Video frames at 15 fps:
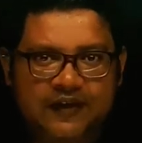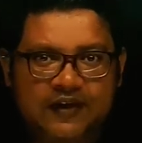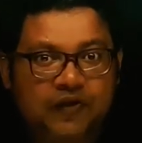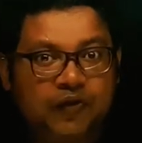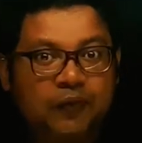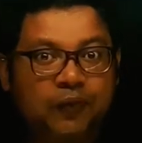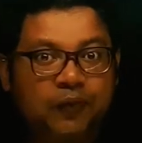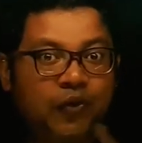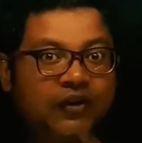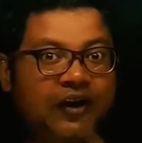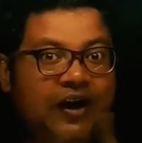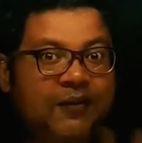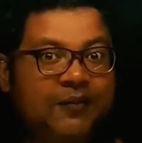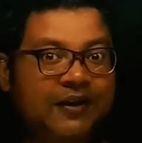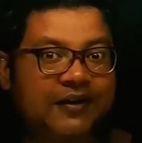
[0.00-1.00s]
So both
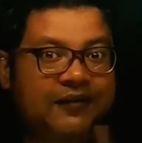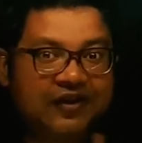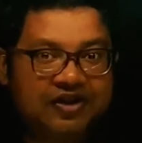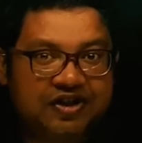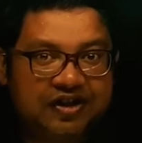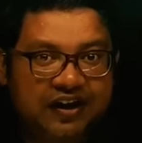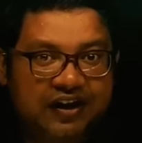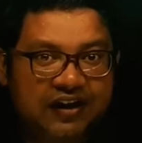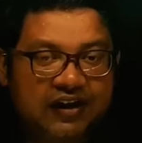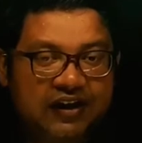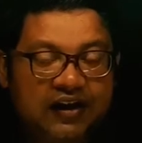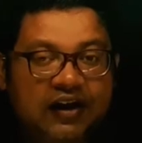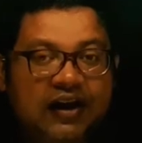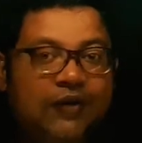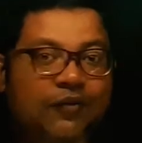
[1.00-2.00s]
are beneficial.
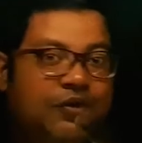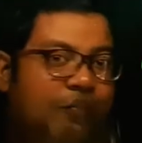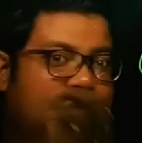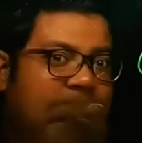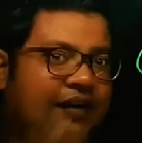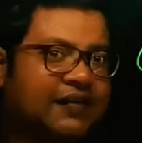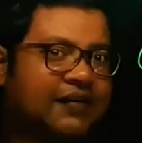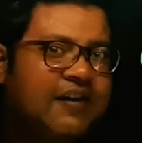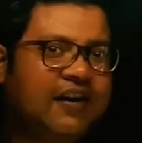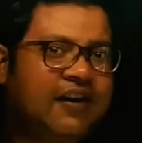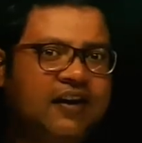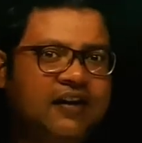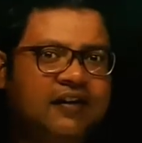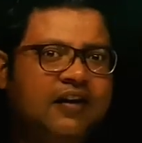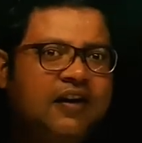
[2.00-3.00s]
Now you can say
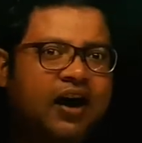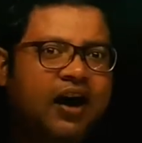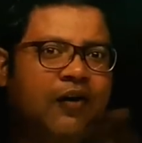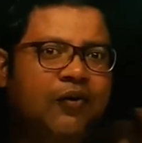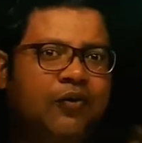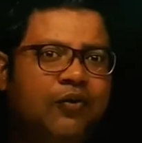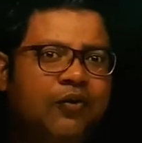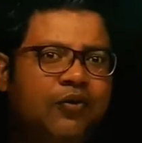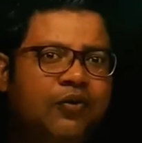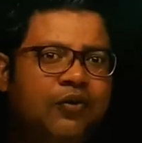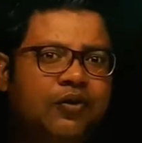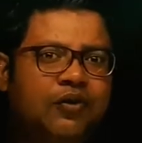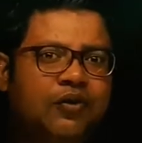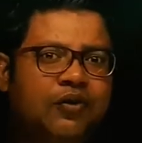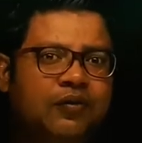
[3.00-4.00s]
that how
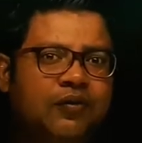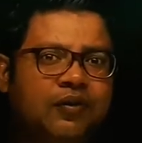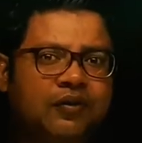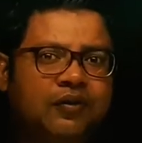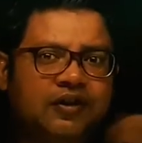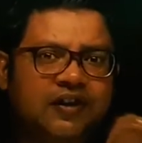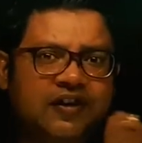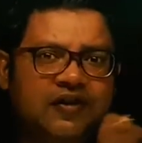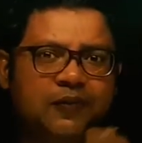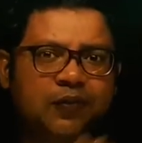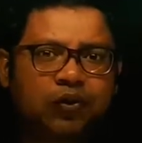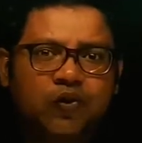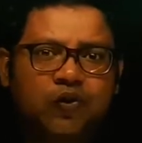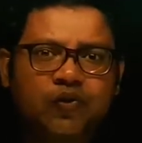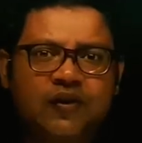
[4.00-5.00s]
these
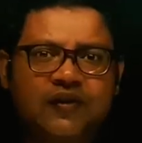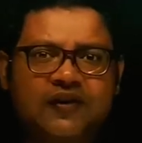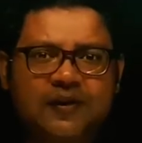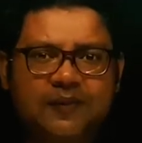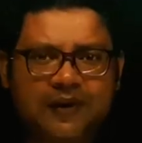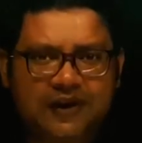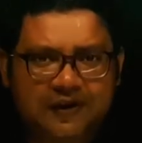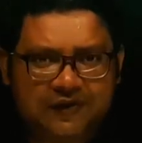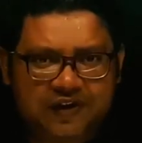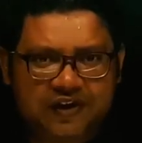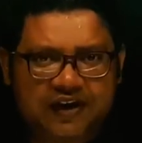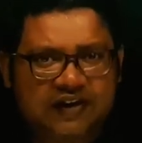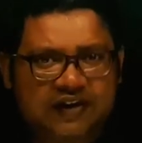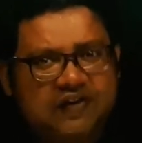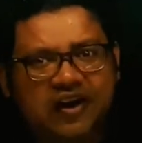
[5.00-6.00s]
protozoans are
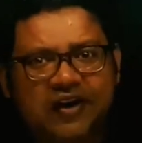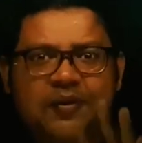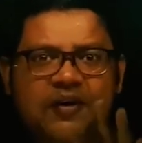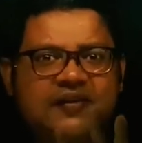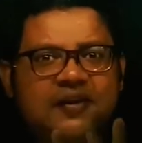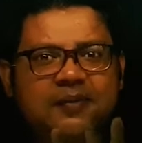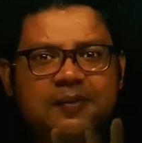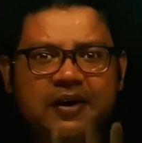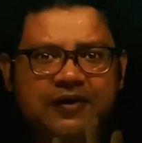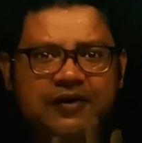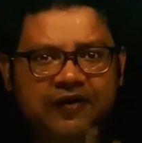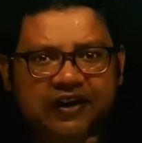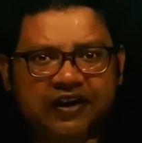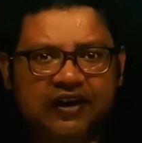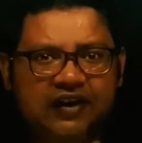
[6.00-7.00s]
benefited, termites are
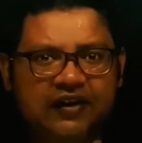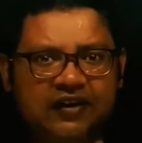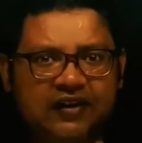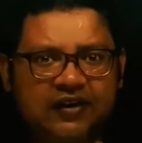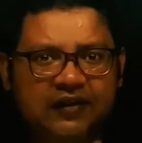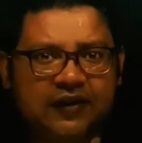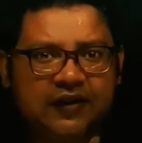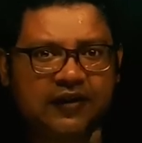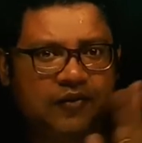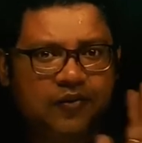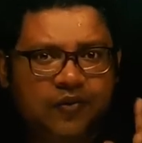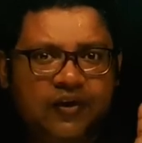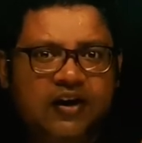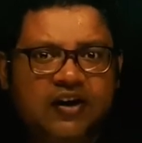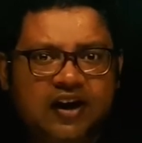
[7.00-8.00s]
benefited.
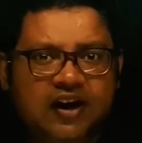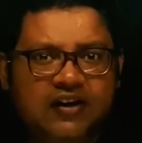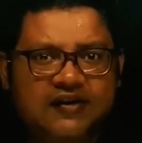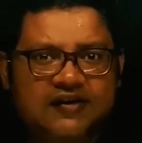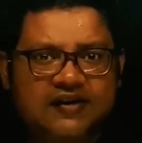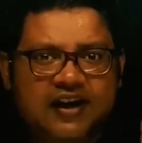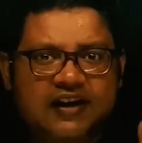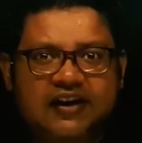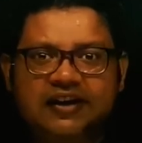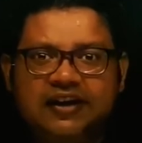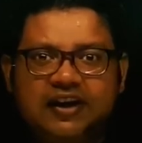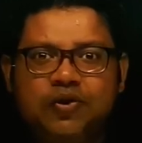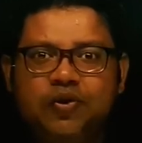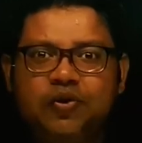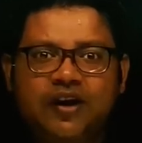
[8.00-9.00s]
We can understand that
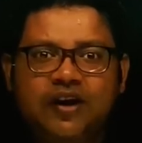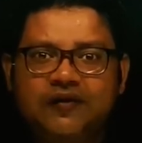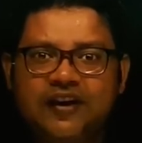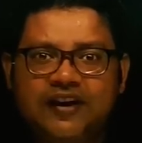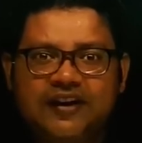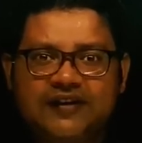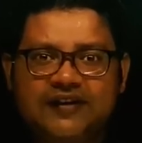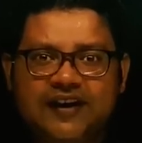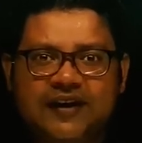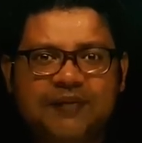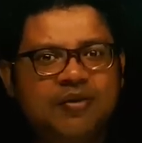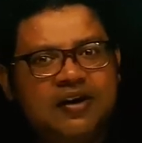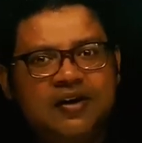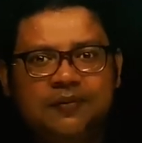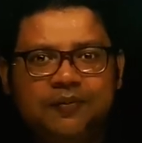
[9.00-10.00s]
they don't have the
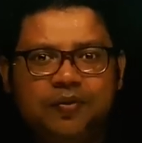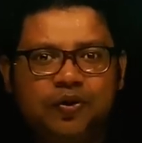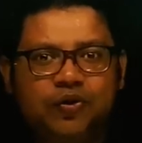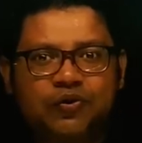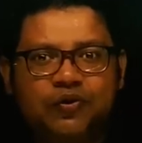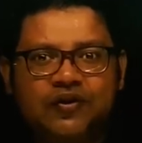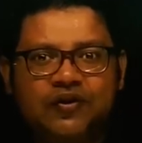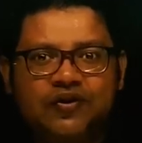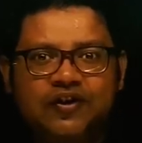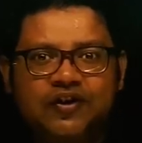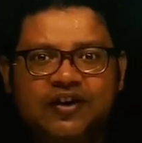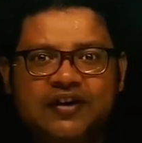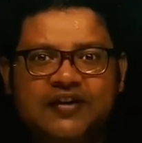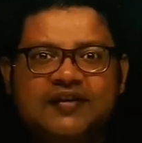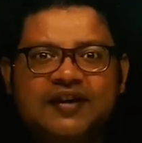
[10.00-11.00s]
enzyme, protozoans
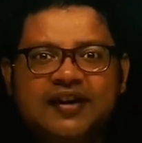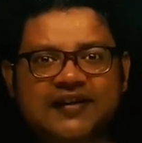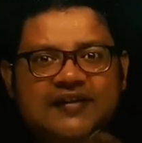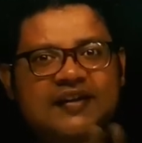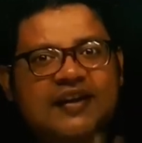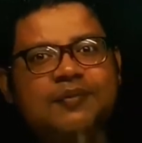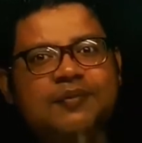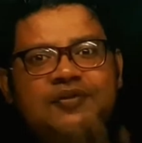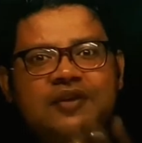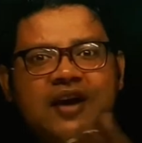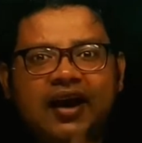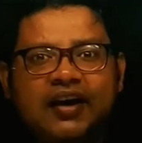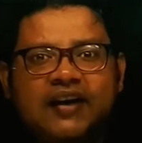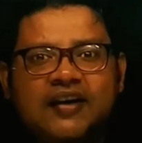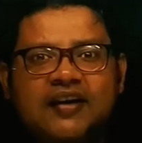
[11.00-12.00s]
release the enzymes
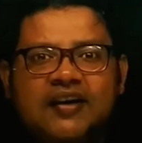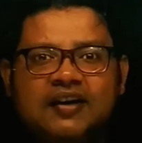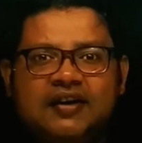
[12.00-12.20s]
and